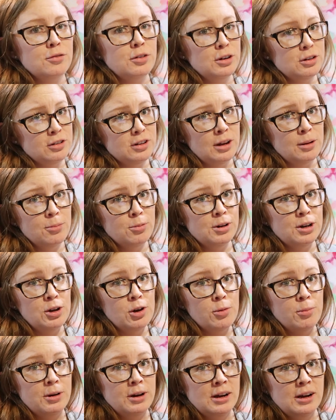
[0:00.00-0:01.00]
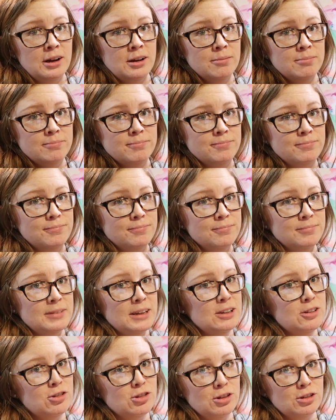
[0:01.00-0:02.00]
First up, when you open it up,
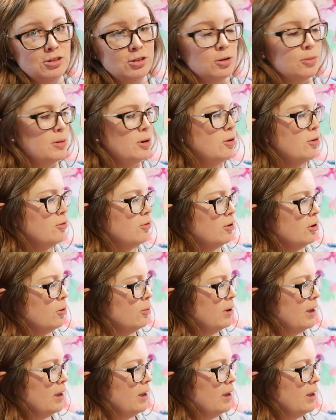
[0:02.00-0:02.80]
it's just so beautiful.